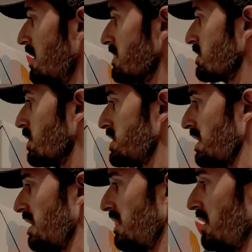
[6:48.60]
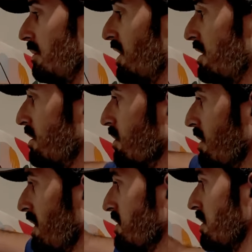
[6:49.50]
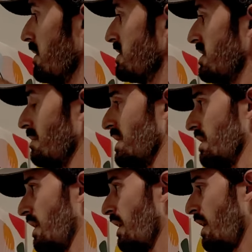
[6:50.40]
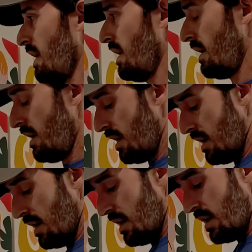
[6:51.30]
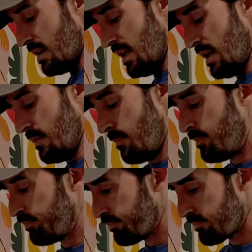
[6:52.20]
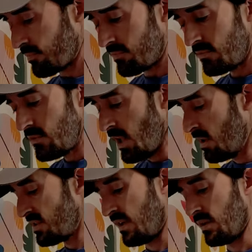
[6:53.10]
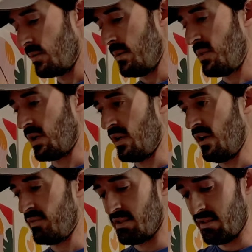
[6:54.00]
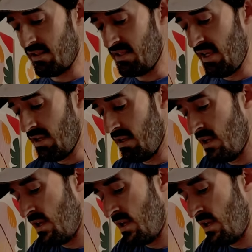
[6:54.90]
squishing it in there, but you do want to make sure there's some in there. And then I'll take a little bit bigger knife. This is a 10.